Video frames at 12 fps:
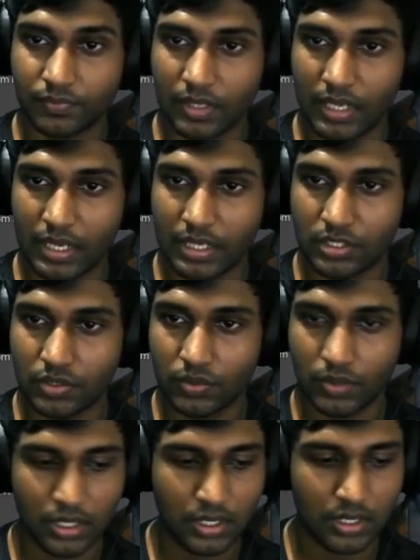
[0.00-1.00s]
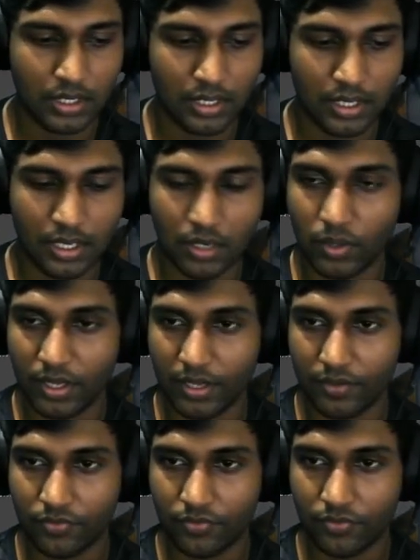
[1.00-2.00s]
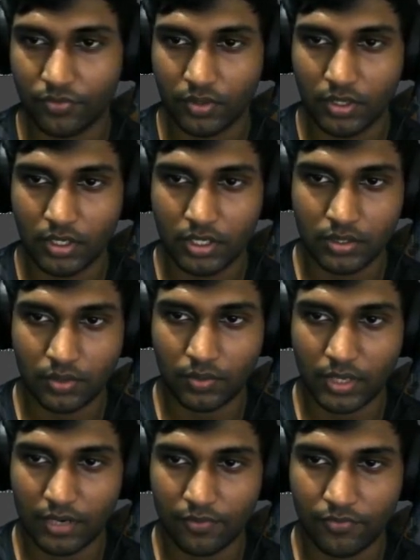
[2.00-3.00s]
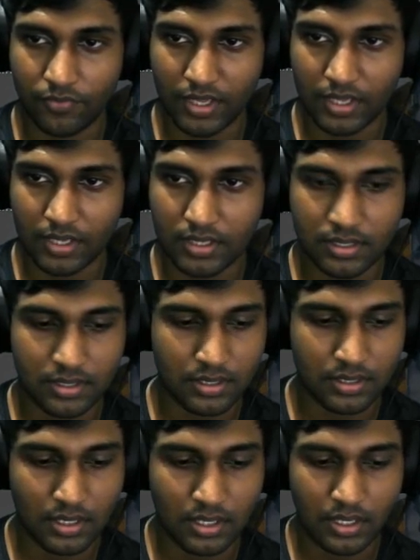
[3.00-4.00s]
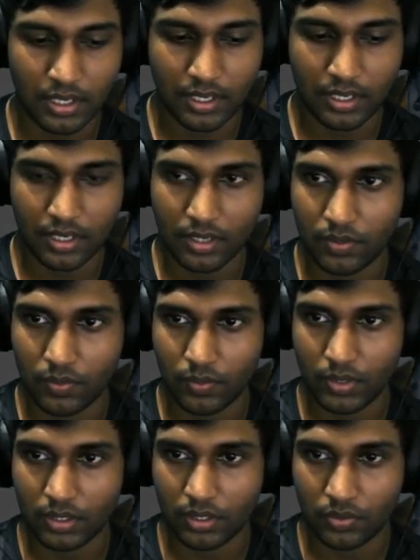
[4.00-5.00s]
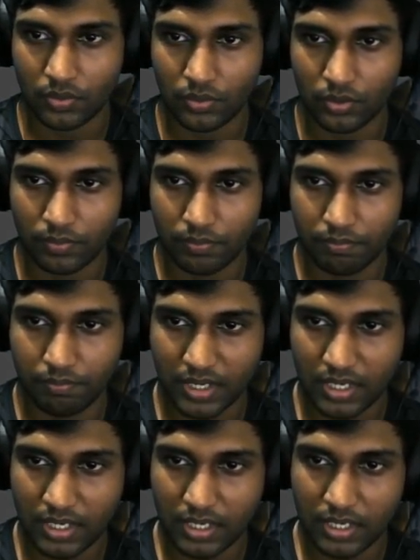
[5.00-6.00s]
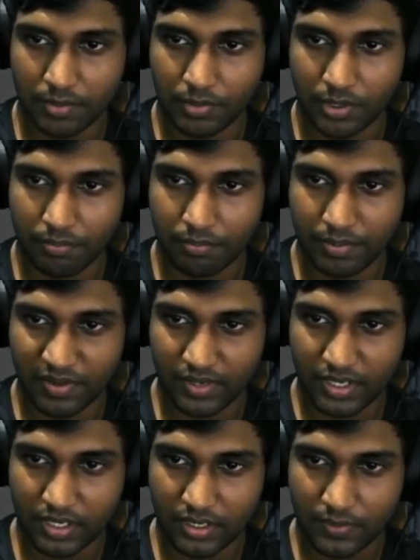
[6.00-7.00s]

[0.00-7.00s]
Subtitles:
edge over here, and now F to create a face, and with Control B I'm gonna bevel it.